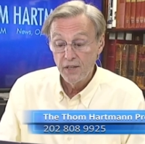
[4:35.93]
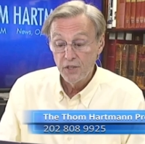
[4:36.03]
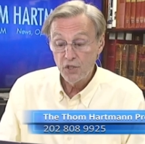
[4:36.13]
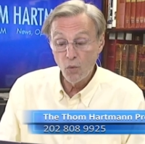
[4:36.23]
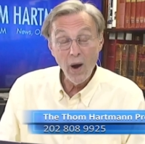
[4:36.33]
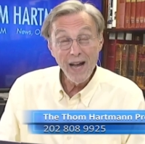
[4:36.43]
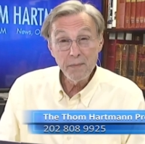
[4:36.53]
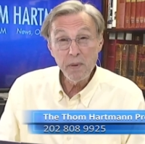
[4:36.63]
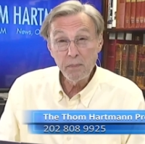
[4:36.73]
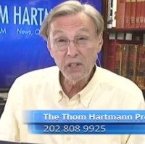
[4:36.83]
So why
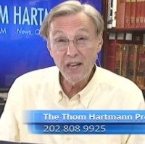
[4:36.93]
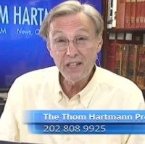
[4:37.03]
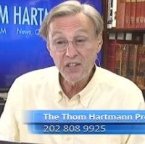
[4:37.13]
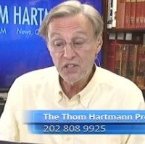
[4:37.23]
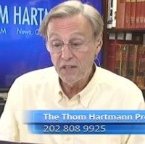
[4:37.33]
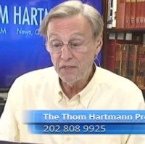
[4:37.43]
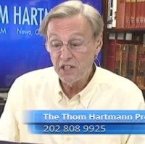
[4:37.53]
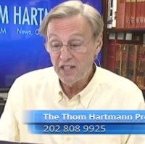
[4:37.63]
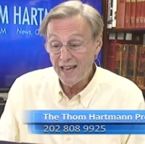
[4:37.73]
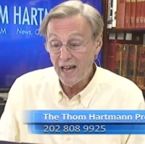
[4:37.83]
do people like this give a
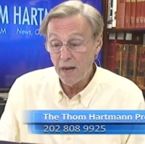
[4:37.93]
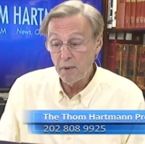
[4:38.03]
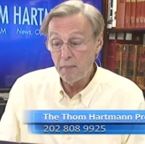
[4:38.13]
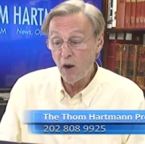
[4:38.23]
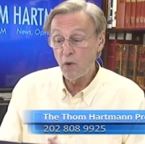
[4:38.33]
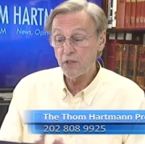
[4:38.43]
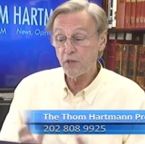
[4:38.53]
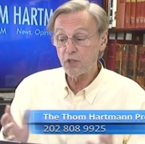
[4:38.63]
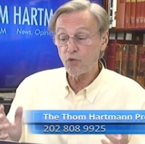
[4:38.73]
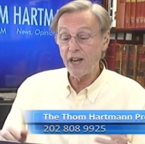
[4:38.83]
damn about
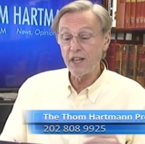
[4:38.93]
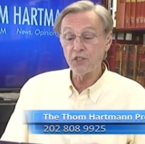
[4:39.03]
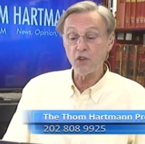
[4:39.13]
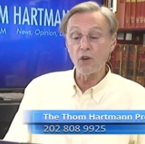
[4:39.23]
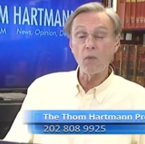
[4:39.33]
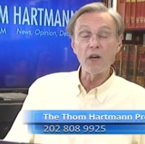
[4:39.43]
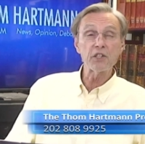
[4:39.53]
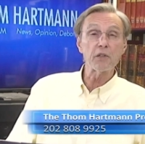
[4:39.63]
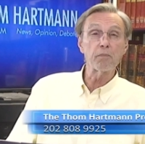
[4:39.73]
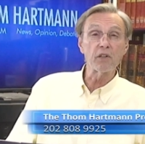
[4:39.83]
whether a trans girl
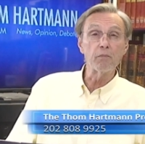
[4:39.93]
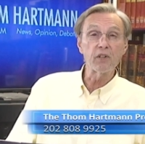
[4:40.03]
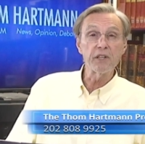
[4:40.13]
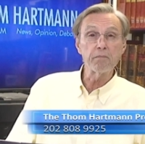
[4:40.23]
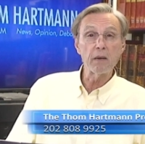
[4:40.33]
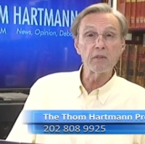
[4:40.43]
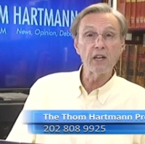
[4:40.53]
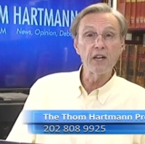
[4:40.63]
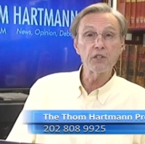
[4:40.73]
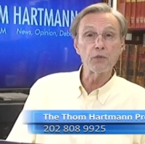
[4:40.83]
wants to compete in
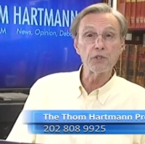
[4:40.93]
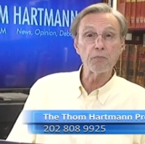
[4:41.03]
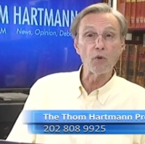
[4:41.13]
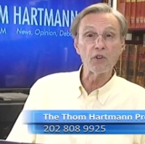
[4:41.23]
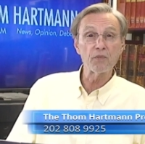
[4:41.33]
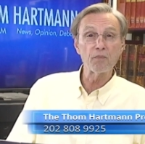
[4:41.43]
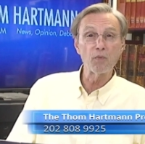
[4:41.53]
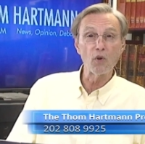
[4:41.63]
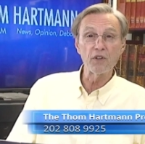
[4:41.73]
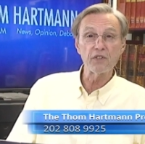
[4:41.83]
public high school
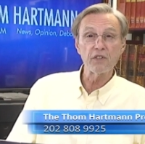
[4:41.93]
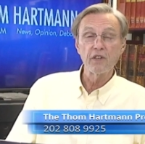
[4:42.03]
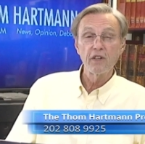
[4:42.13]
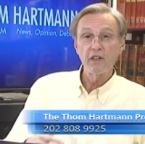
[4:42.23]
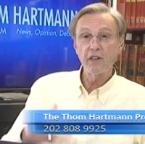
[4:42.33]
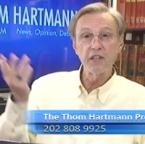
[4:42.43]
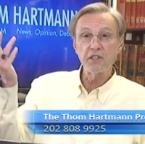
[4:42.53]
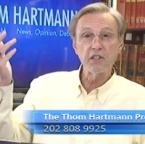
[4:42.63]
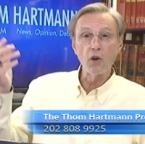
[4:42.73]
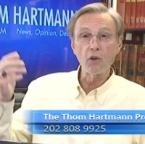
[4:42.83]
sports? Their
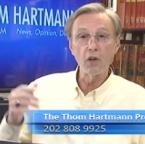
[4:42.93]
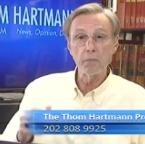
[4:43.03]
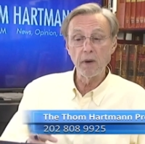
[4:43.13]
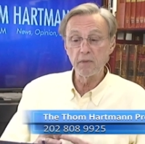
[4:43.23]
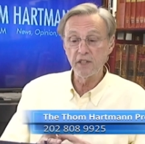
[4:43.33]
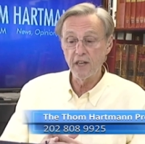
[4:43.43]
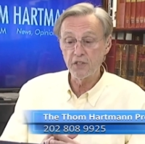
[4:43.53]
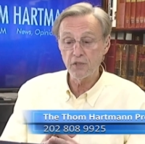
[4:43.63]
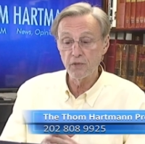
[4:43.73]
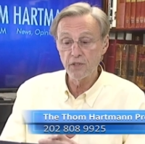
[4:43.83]
kids don't go to public
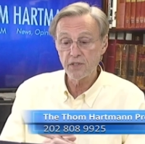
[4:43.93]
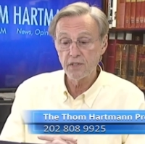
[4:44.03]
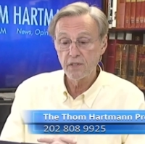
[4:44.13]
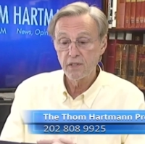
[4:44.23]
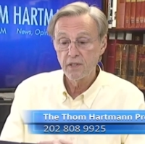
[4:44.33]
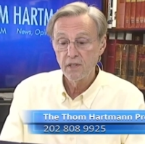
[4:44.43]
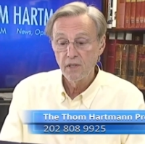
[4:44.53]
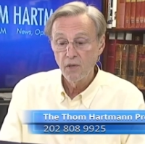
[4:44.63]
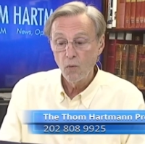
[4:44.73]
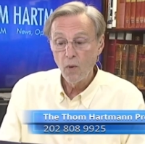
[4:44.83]
high schools.
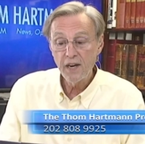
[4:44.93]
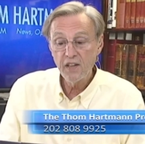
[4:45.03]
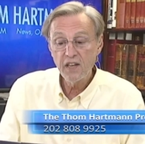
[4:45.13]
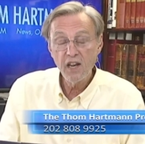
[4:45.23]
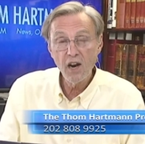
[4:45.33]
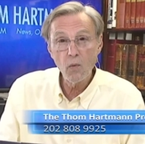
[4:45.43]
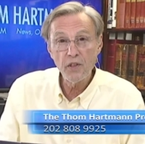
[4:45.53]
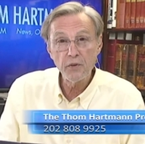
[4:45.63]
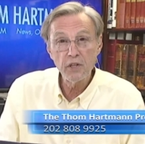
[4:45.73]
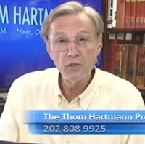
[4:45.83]
Why do they care
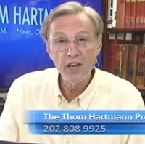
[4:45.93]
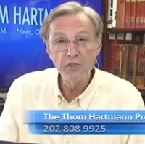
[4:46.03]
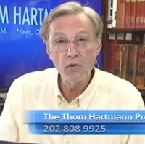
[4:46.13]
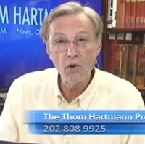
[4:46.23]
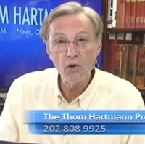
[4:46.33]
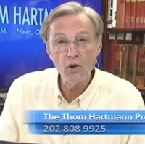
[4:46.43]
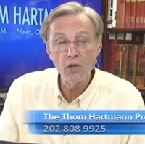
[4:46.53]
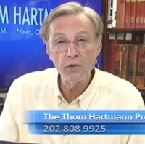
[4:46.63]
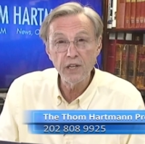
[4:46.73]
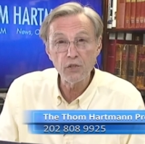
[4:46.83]
whether a 10-year-old
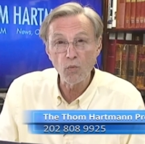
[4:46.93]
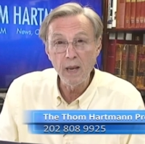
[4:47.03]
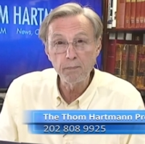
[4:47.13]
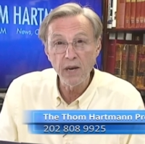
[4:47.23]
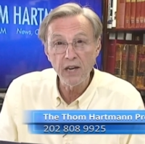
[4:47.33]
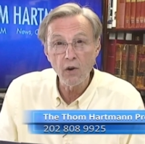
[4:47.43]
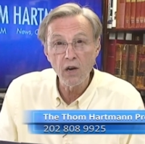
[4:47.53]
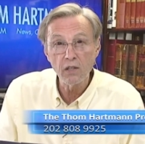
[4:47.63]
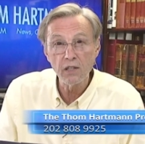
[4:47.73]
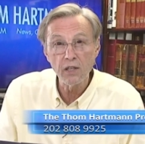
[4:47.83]
girl who gets raped by her
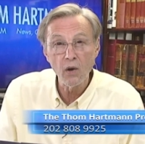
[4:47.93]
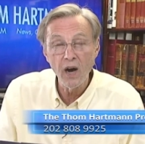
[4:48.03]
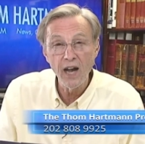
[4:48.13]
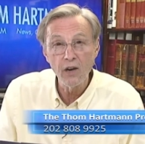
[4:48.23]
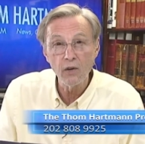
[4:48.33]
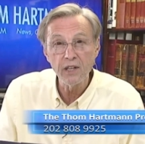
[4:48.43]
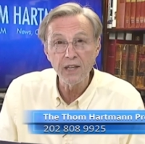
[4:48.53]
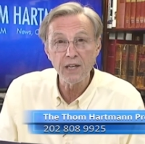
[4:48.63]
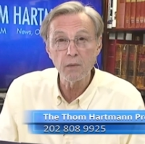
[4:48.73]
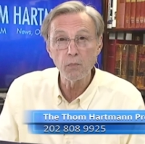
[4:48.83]
uncle in Ohio can
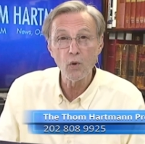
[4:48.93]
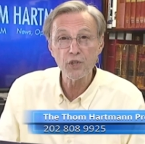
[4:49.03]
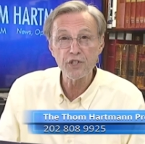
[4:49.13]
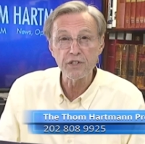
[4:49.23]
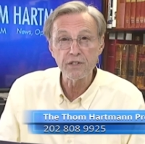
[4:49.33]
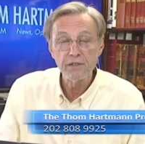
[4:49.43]
get an abortion?